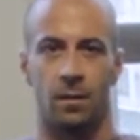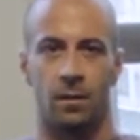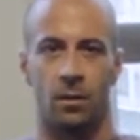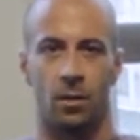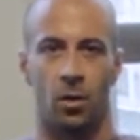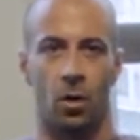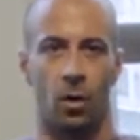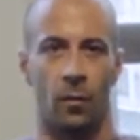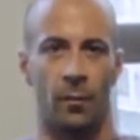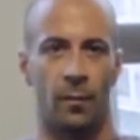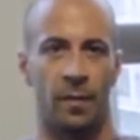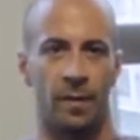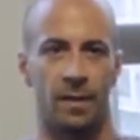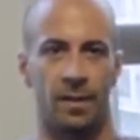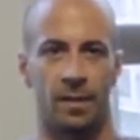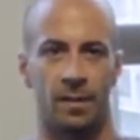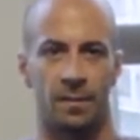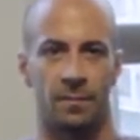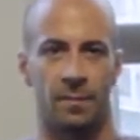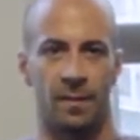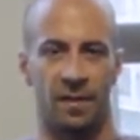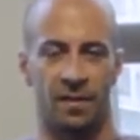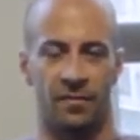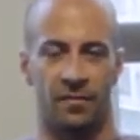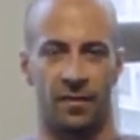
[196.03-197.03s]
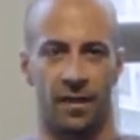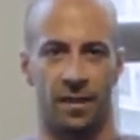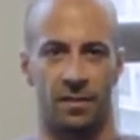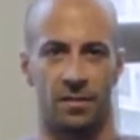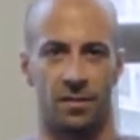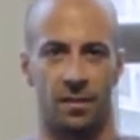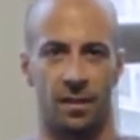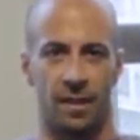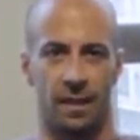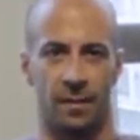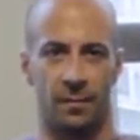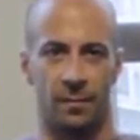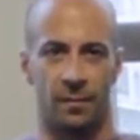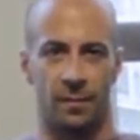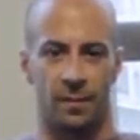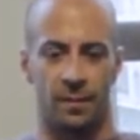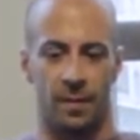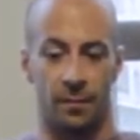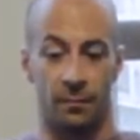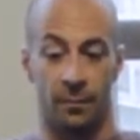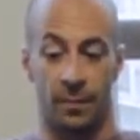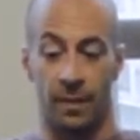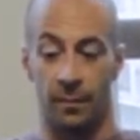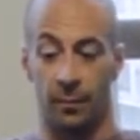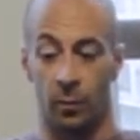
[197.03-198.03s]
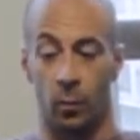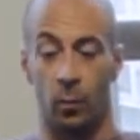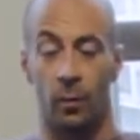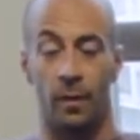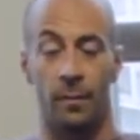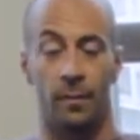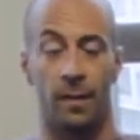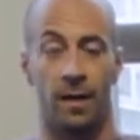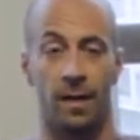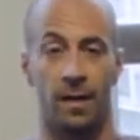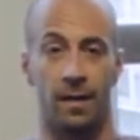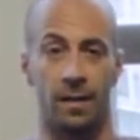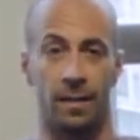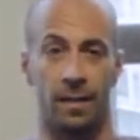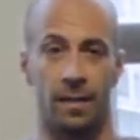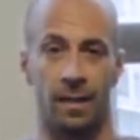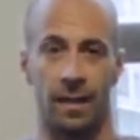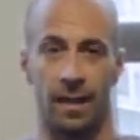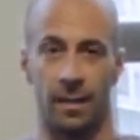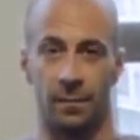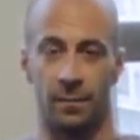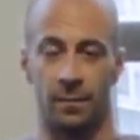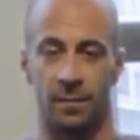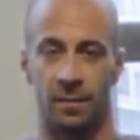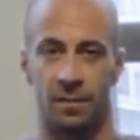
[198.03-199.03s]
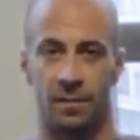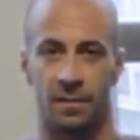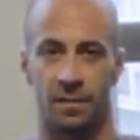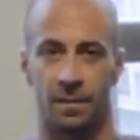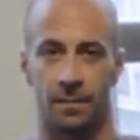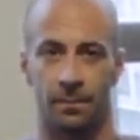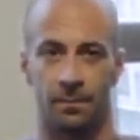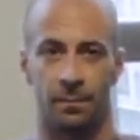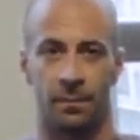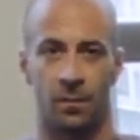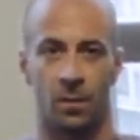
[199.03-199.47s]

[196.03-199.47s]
companies manufacture lamps, and people will buy lamps